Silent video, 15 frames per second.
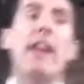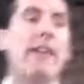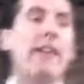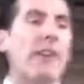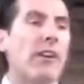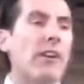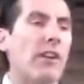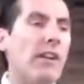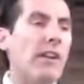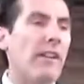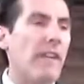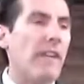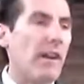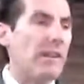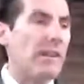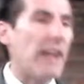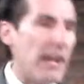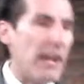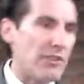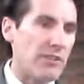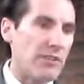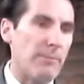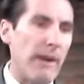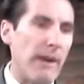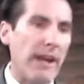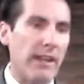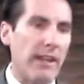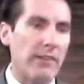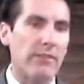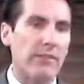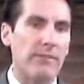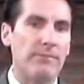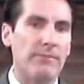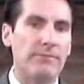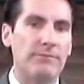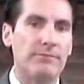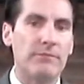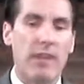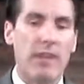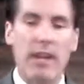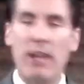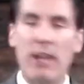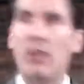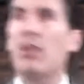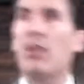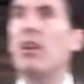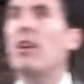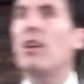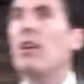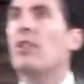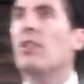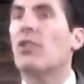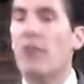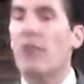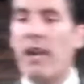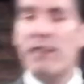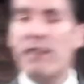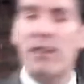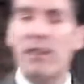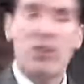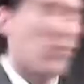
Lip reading: have our unconscious bias. Okay, great